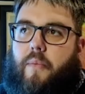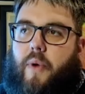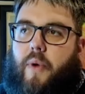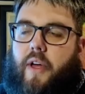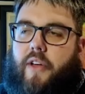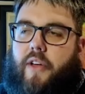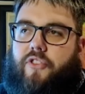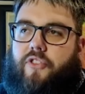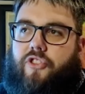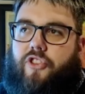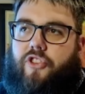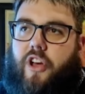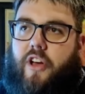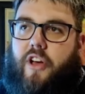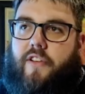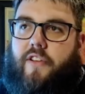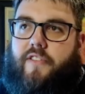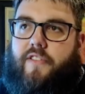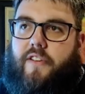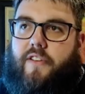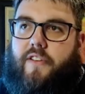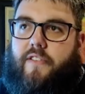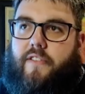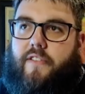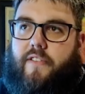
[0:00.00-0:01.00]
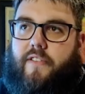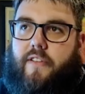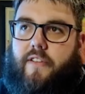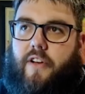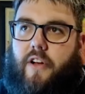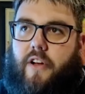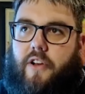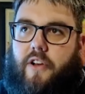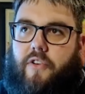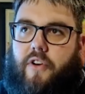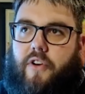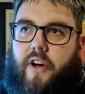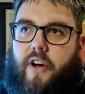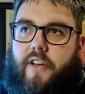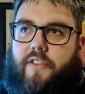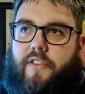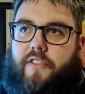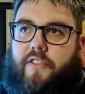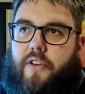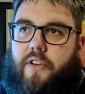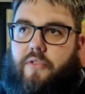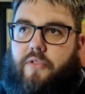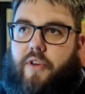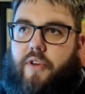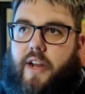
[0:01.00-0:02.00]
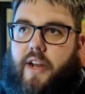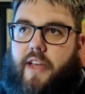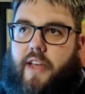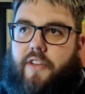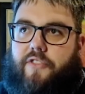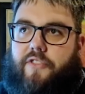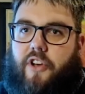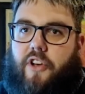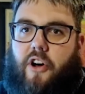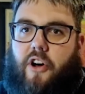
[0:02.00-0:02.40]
Well, I started colorizing really as a